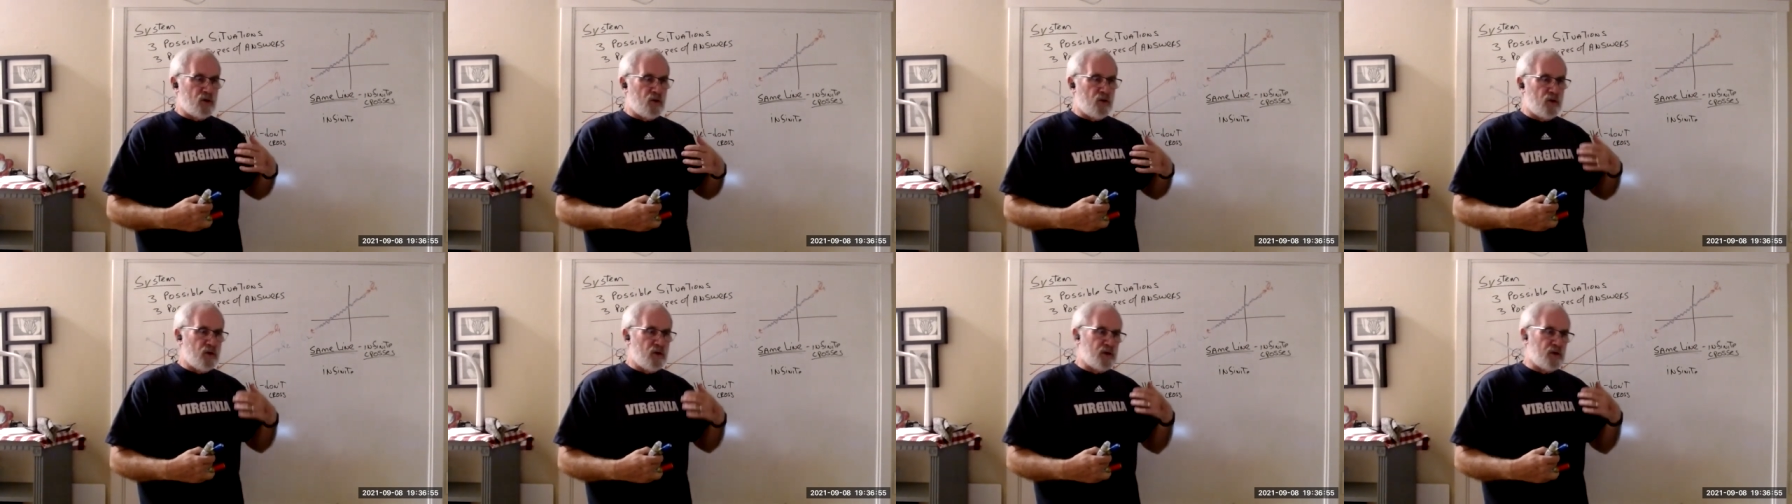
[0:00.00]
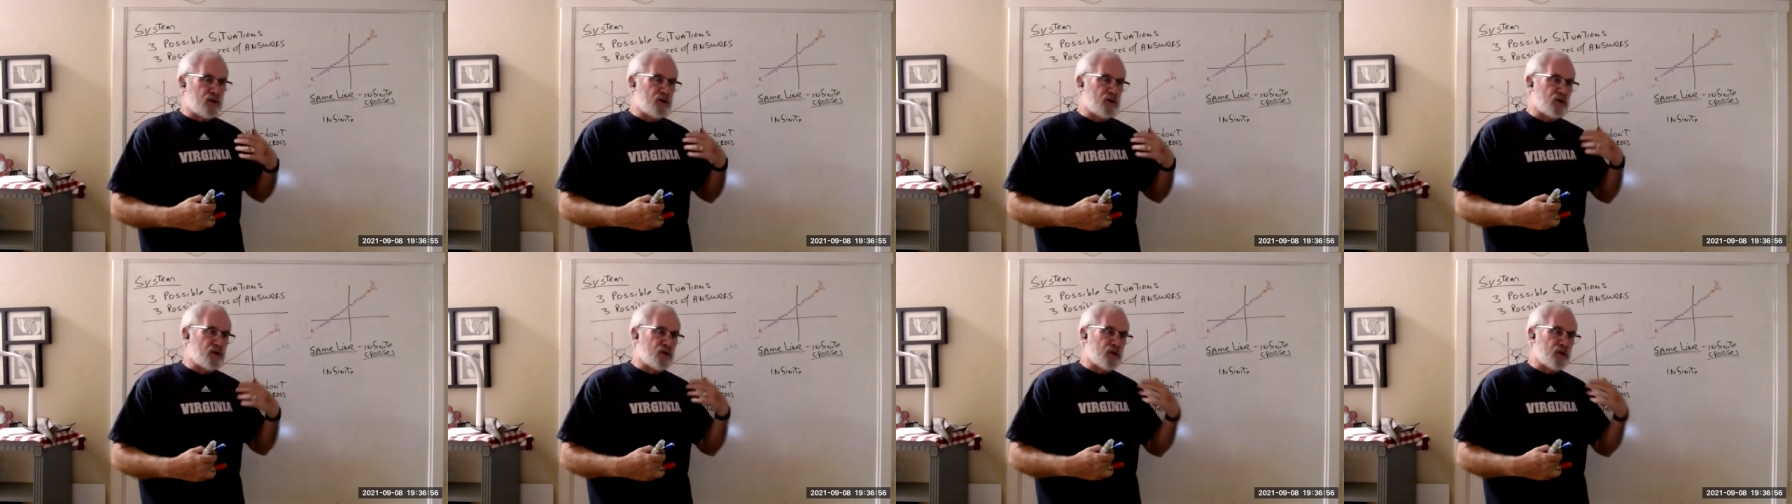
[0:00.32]

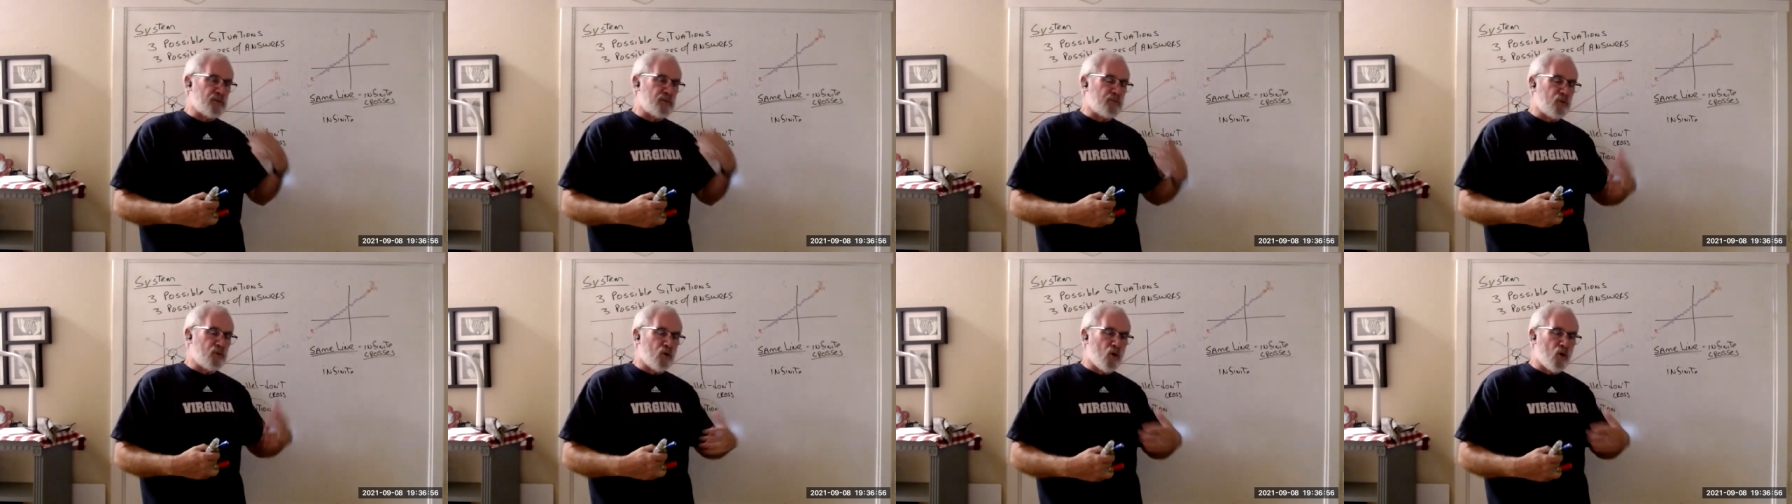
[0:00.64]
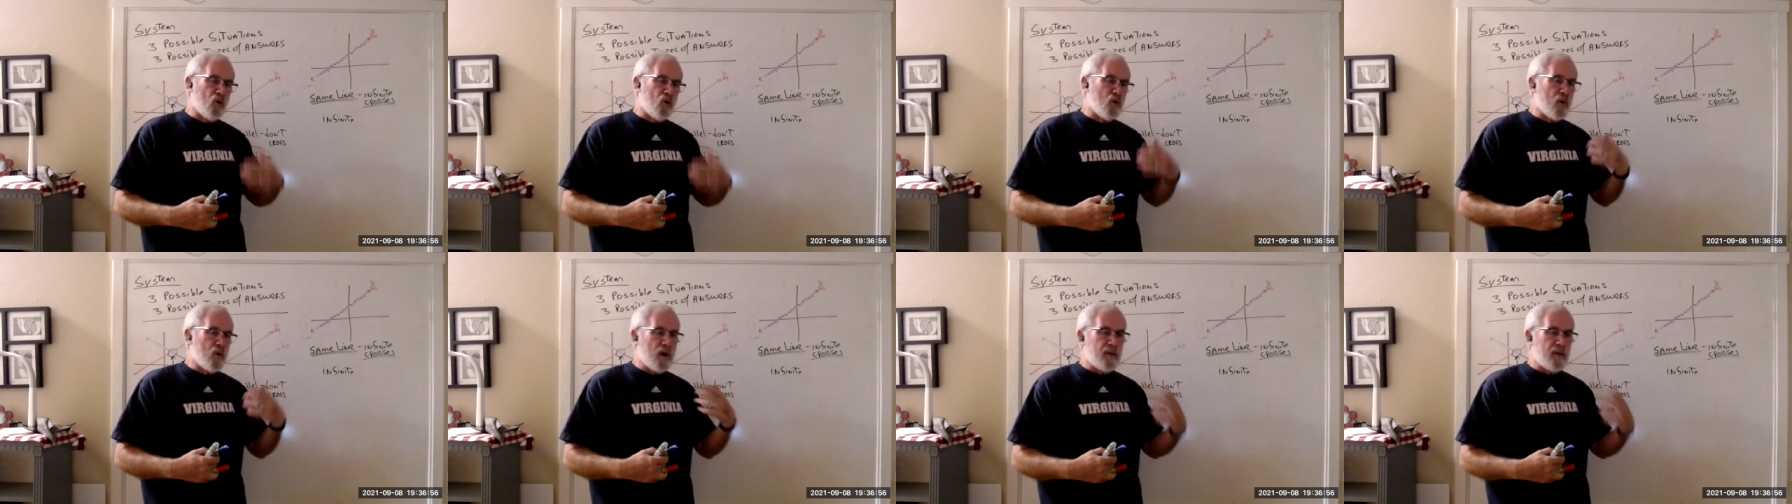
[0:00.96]
This is the
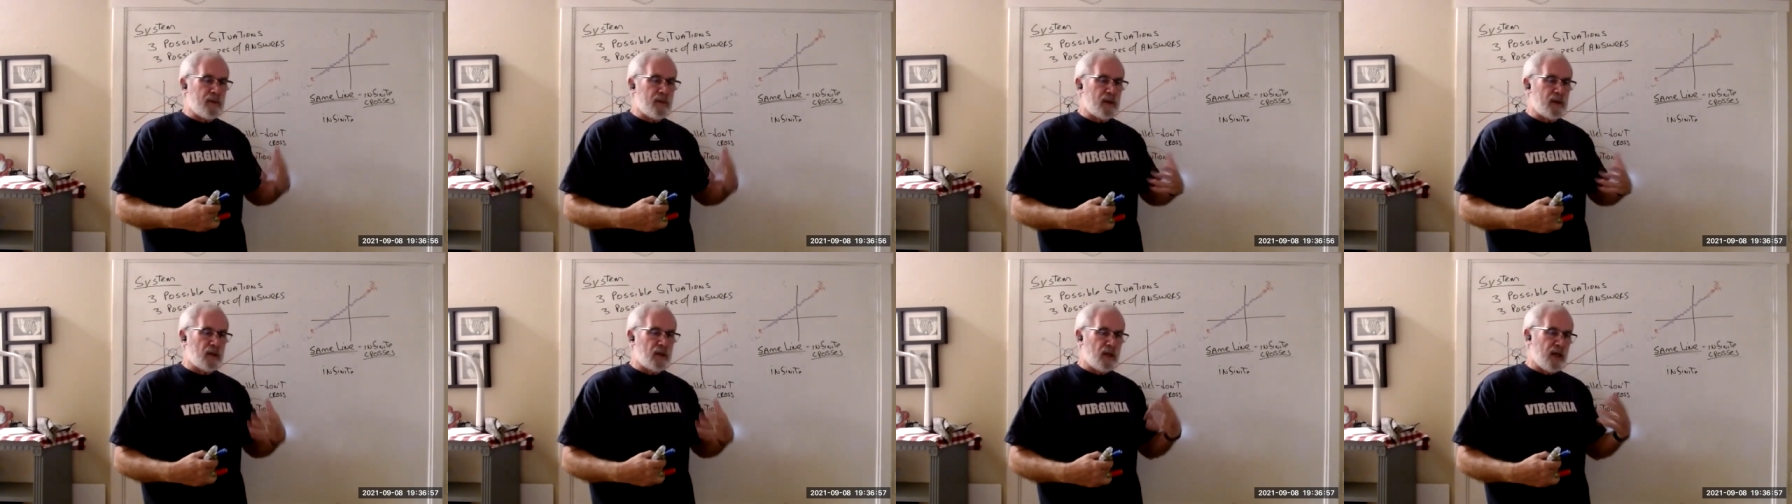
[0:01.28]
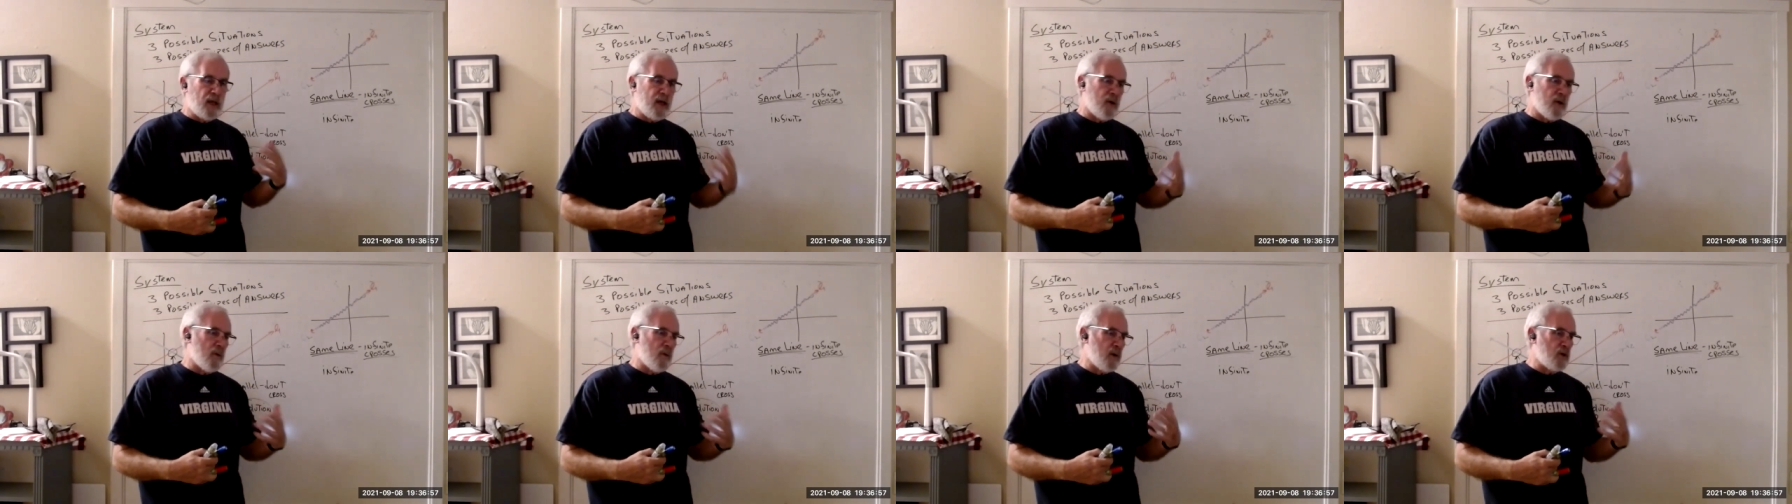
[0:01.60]
programming
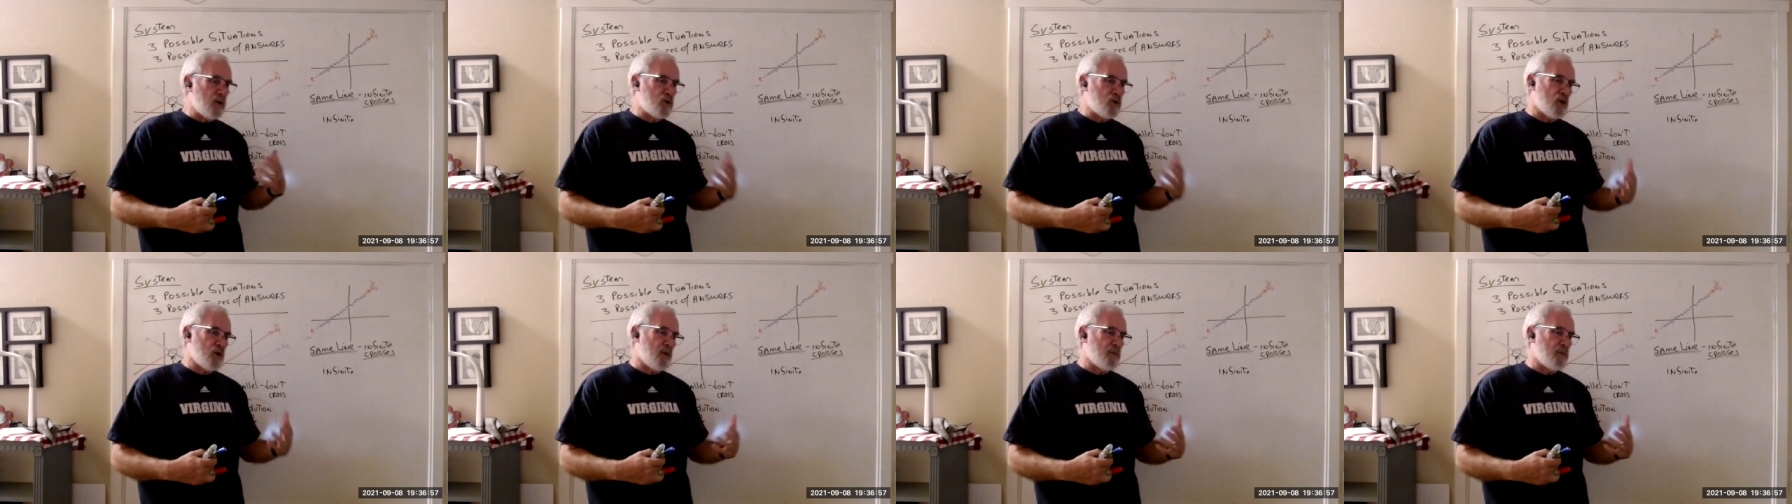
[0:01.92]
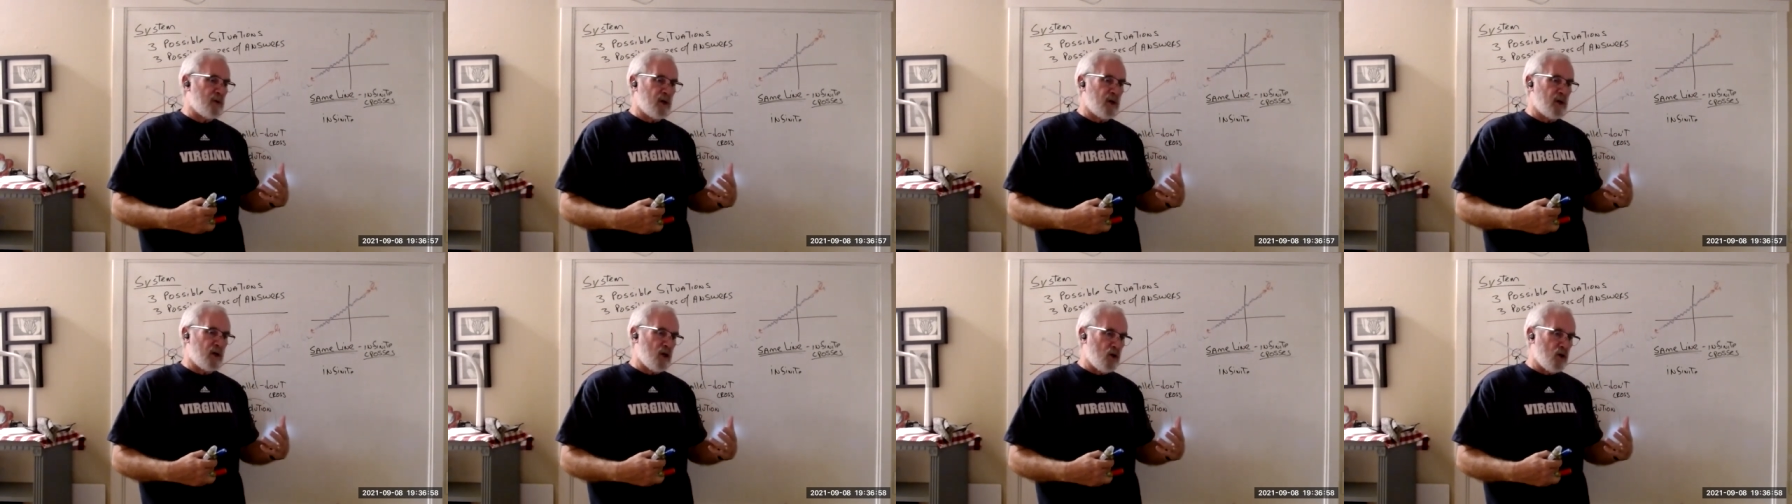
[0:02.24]
language
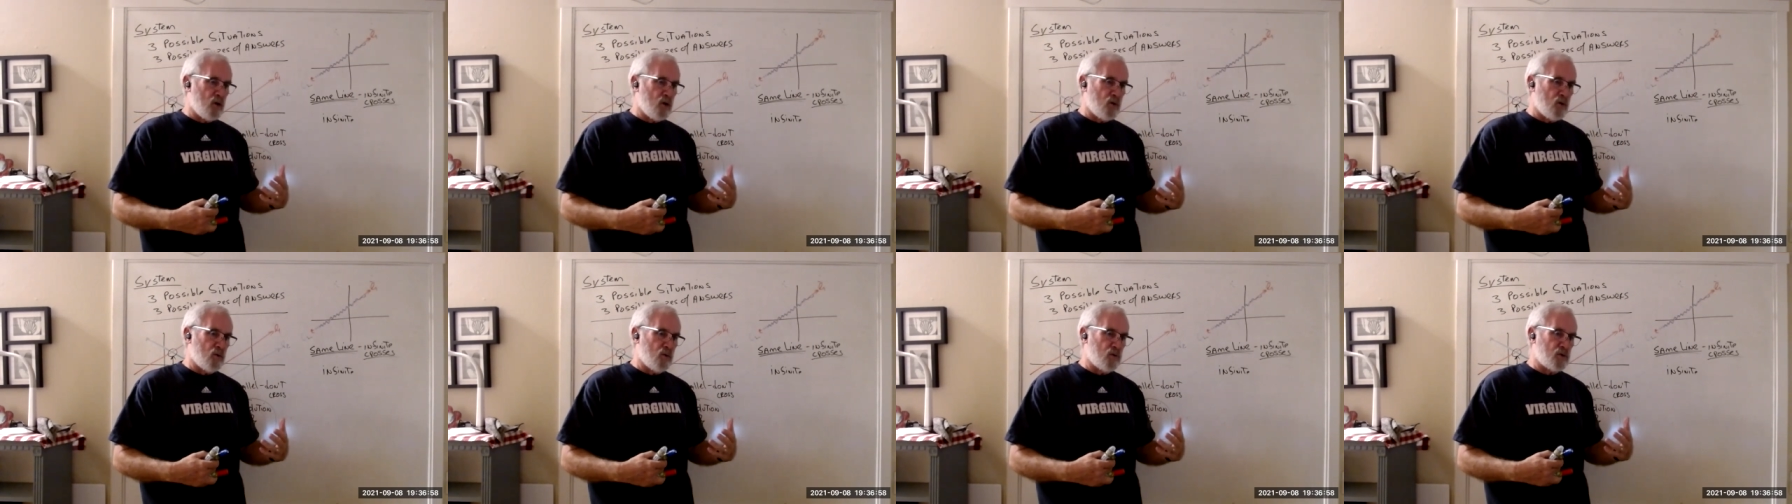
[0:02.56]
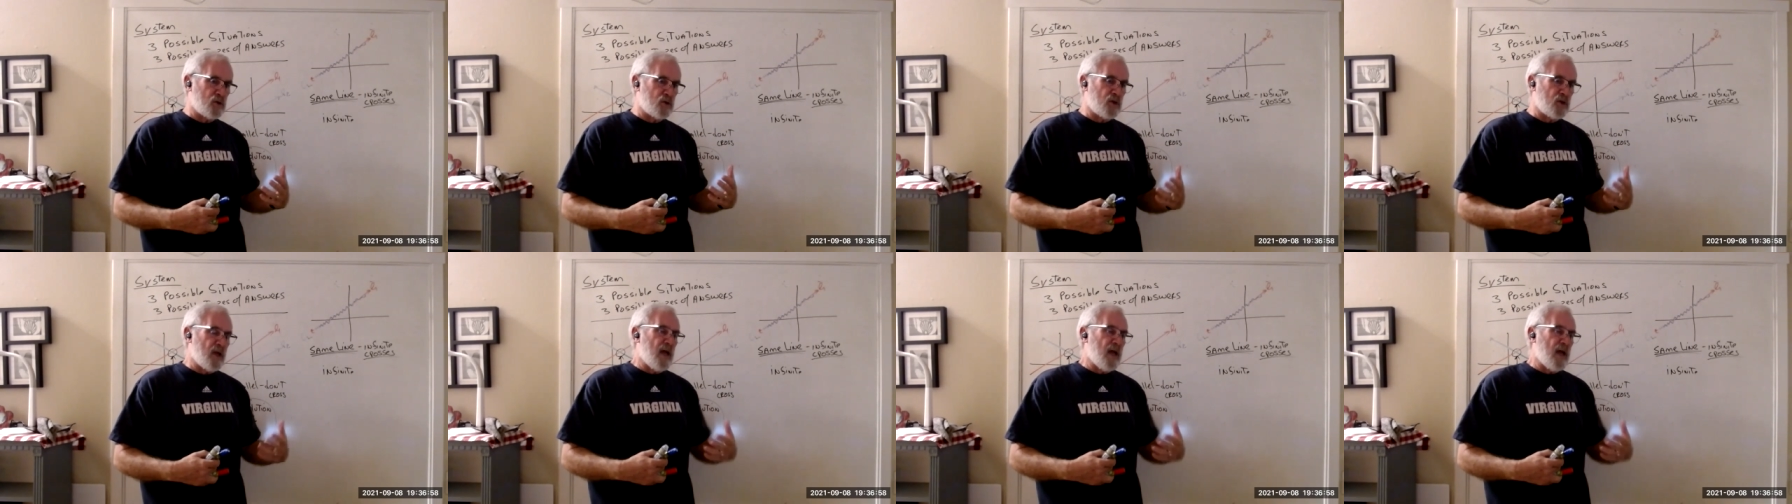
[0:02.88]
I'm going to
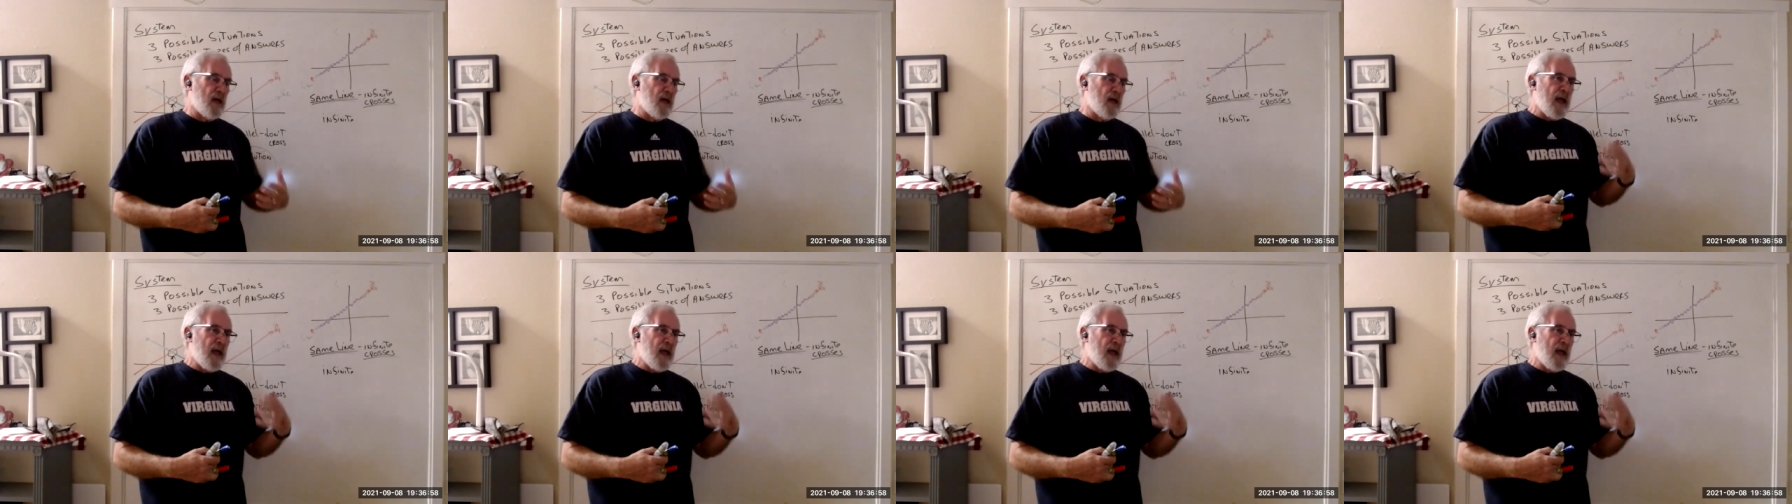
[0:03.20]
use.